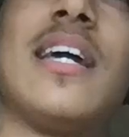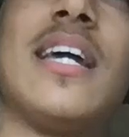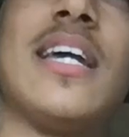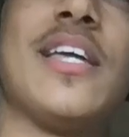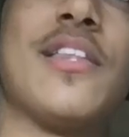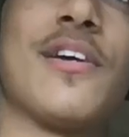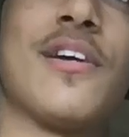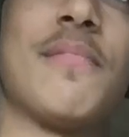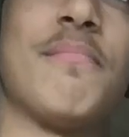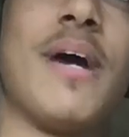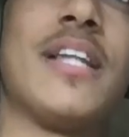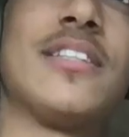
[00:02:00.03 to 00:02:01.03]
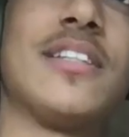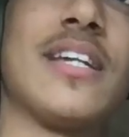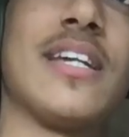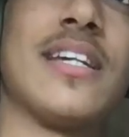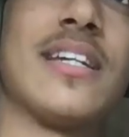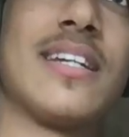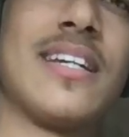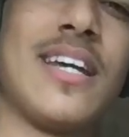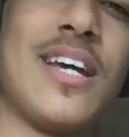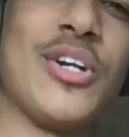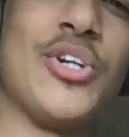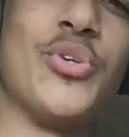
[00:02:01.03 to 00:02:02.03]
either mentally
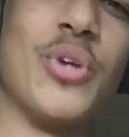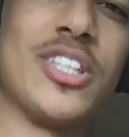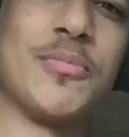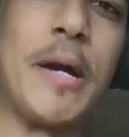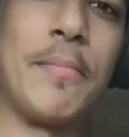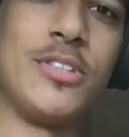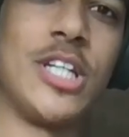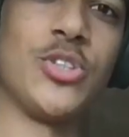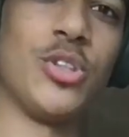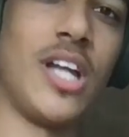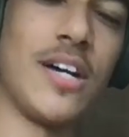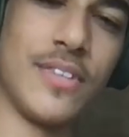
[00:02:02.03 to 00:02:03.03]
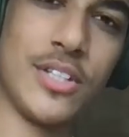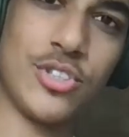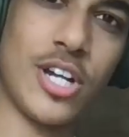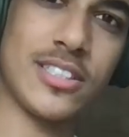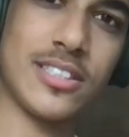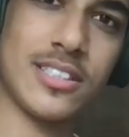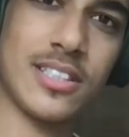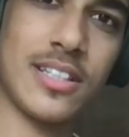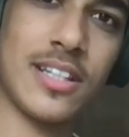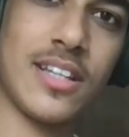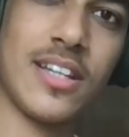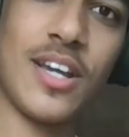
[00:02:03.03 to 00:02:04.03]
gooning to my potential love interests,
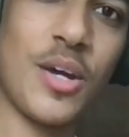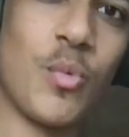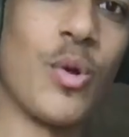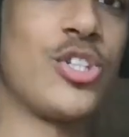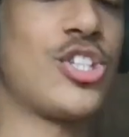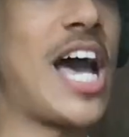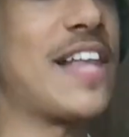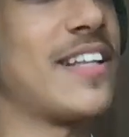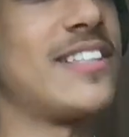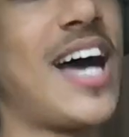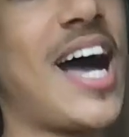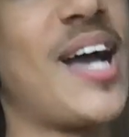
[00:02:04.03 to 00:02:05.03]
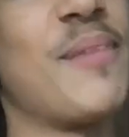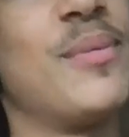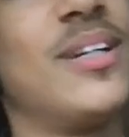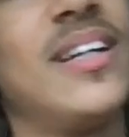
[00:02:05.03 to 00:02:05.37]
which at the time